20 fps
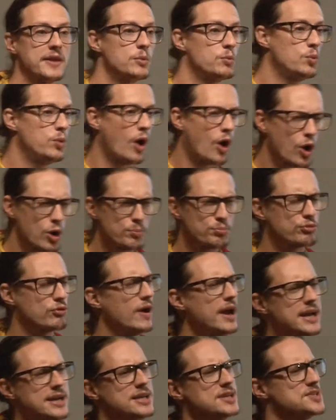then our
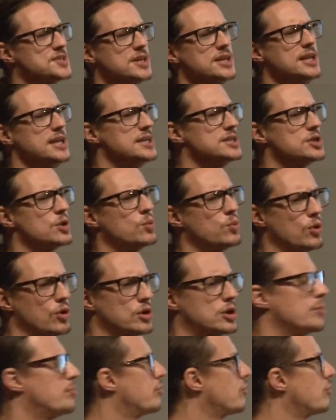brain doesn't need to work